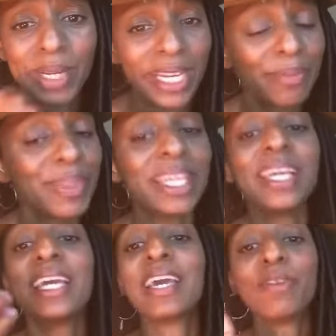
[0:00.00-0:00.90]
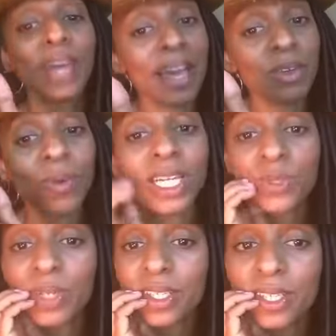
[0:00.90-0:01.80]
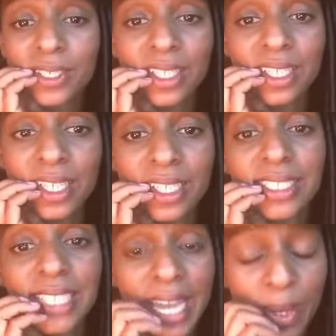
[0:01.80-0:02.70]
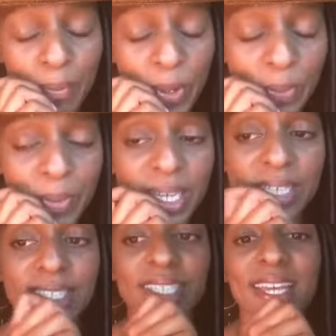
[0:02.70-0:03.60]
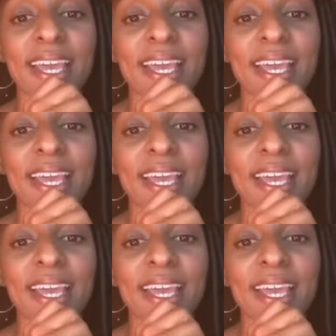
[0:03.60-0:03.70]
But if you haven't watched one of those on the list, take a moment.